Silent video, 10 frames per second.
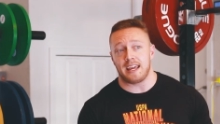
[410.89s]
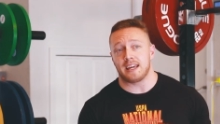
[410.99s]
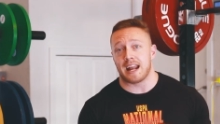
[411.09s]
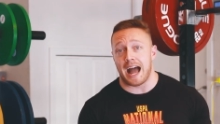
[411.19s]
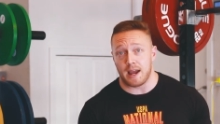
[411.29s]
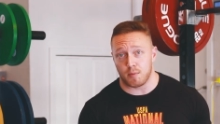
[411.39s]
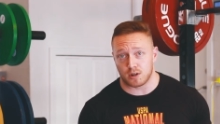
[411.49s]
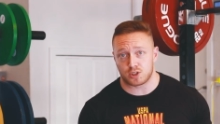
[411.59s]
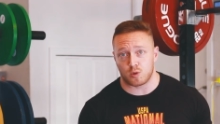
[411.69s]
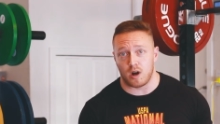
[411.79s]
naked high
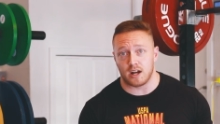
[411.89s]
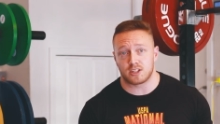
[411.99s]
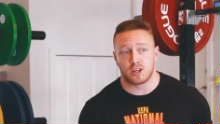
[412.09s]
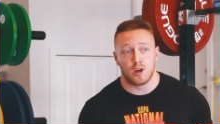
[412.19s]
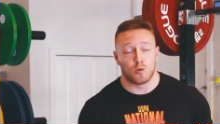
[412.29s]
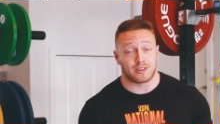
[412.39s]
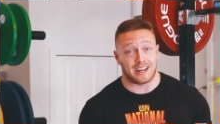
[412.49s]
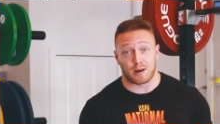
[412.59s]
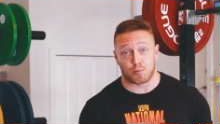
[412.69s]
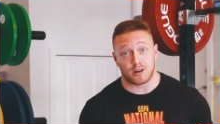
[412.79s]
bar squats with
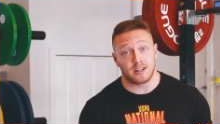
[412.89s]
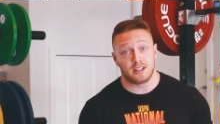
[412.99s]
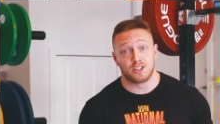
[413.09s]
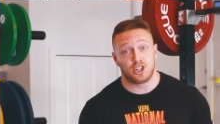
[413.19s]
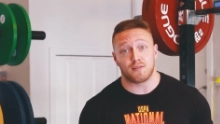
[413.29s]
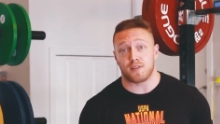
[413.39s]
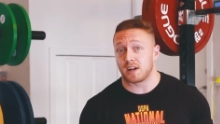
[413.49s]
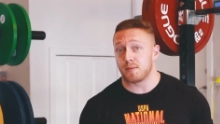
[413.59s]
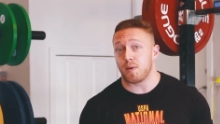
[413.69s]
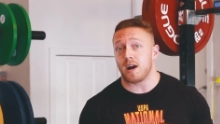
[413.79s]
like a pretty legit
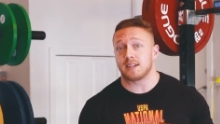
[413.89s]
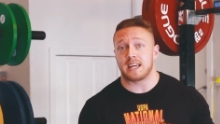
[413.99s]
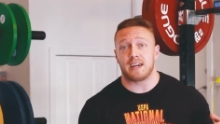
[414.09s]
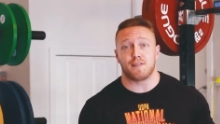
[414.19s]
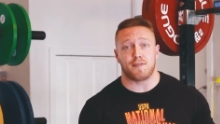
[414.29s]
fucking pause. I hit